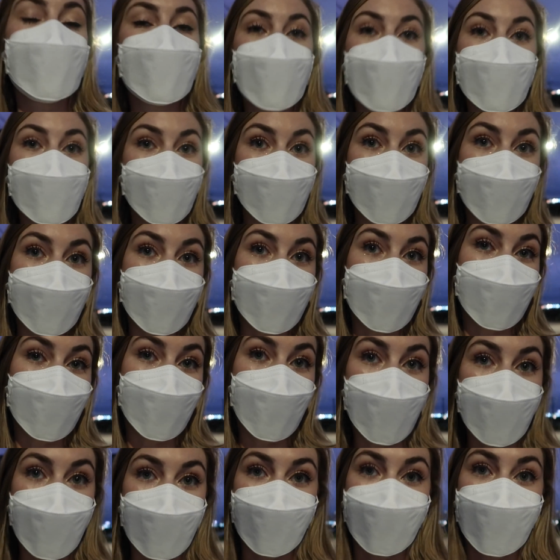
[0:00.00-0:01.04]
chilling. I'm
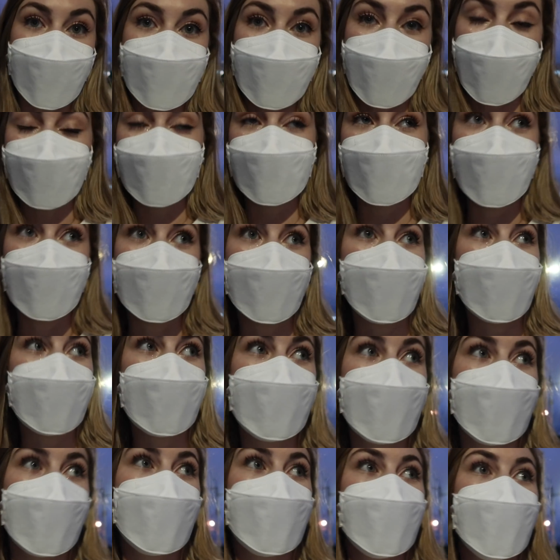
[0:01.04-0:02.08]
waiting for the taxi to get
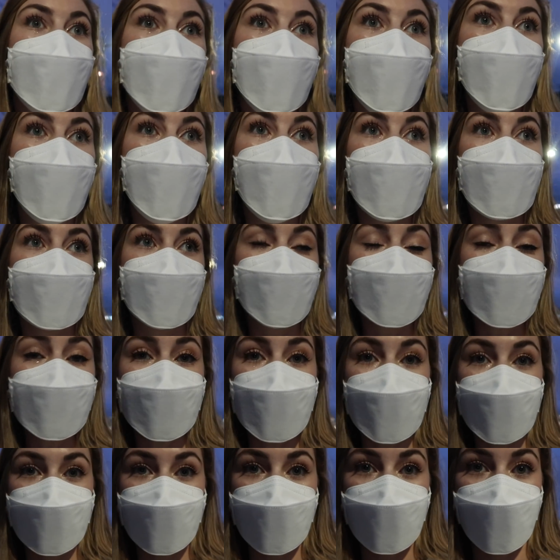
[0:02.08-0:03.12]
here. I really
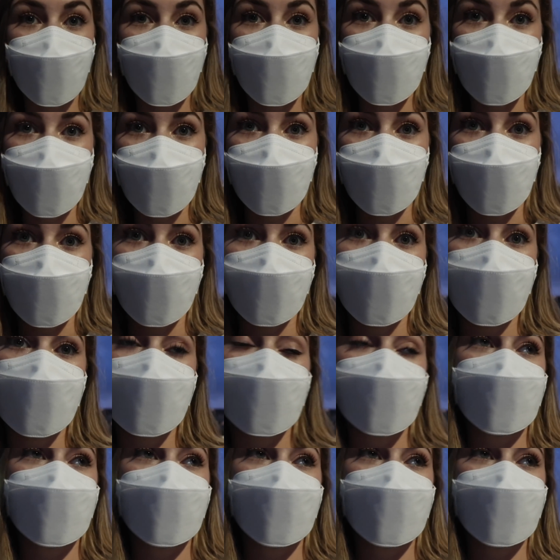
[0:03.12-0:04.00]
like the area they live in